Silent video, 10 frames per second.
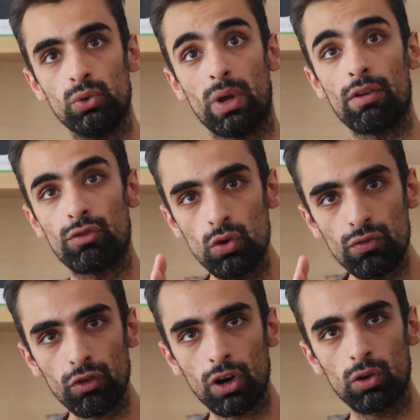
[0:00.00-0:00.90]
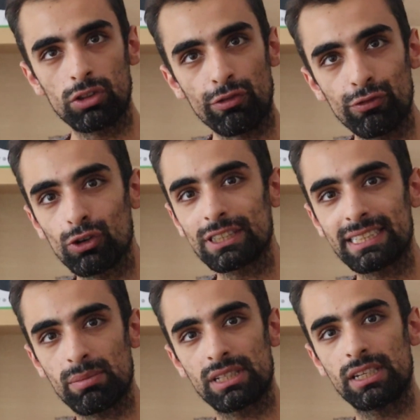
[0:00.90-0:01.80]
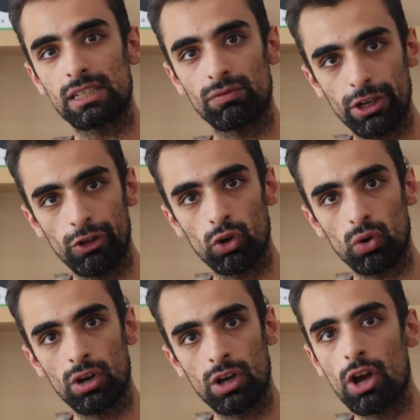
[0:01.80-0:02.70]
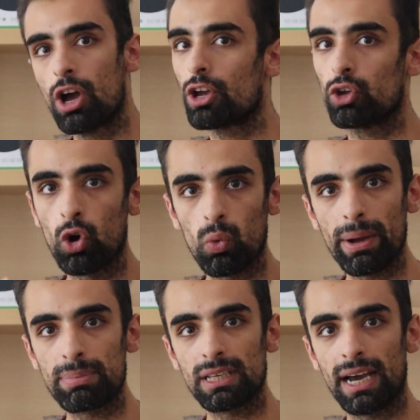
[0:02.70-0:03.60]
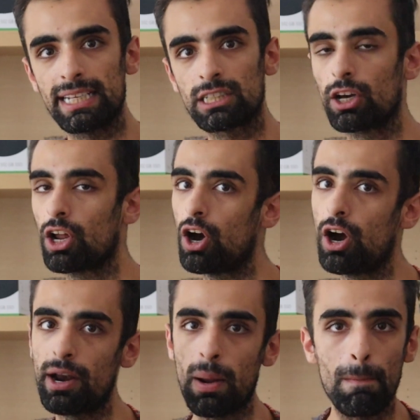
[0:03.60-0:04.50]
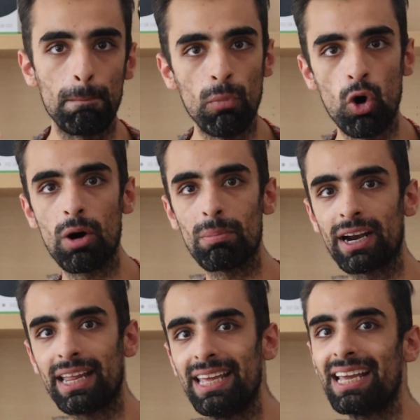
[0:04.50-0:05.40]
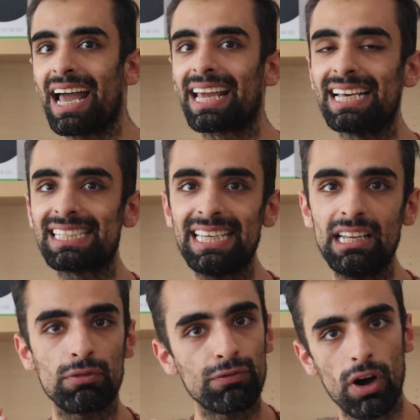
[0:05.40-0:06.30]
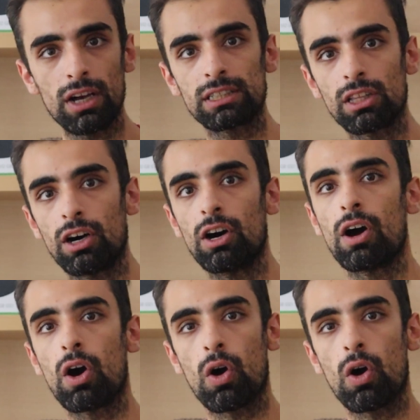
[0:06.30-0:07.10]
you, if you follow the 4 steps in this video, your website is going to earn more money and get seen faster.